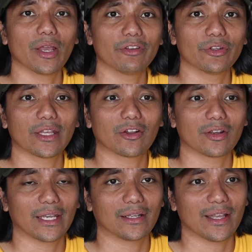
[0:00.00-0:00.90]
having to take
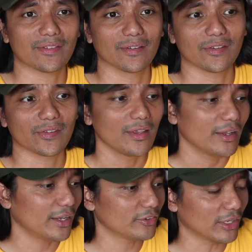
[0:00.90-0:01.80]
online classes.
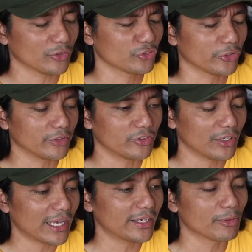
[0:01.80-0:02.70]
She
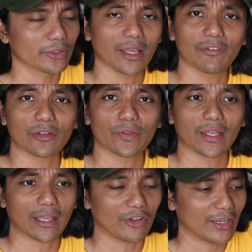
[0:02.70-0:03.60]
lied about having to
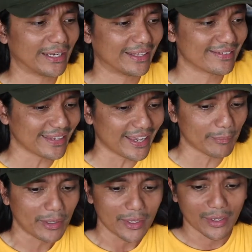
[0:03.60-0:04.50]
take an online
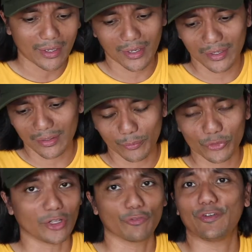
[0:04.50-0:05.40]
exam, and it
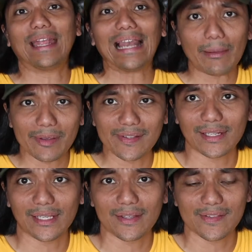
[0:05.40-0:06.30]
was all fake lah,
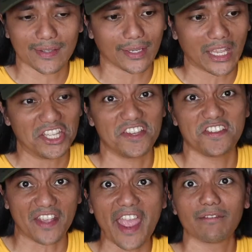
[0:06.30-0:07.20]
basically, he's saying. And he
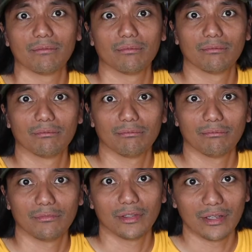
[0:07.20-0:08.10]
said,
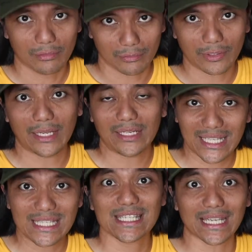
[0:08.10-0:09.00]
right,
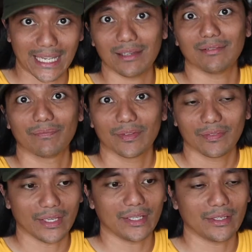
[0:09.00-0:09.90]

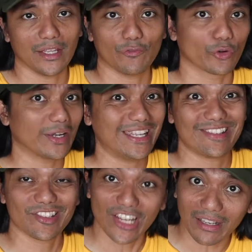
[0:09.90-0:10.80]
that they've already
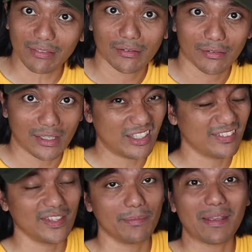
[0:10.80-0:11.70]
checked, and
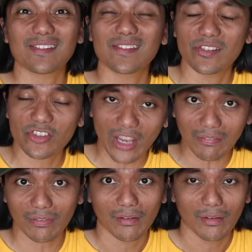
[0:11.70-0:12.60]
his team has
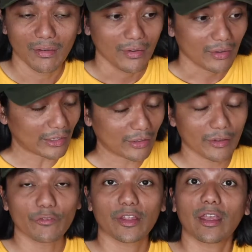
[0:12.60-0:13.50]
checked,
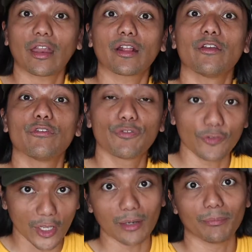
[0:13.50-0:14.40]
can
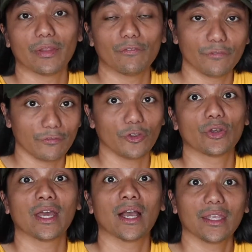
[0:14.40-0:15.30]
confirm that
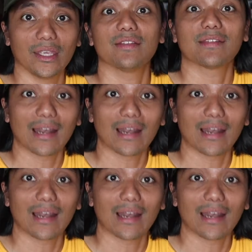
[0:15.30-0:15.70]
Veveonah is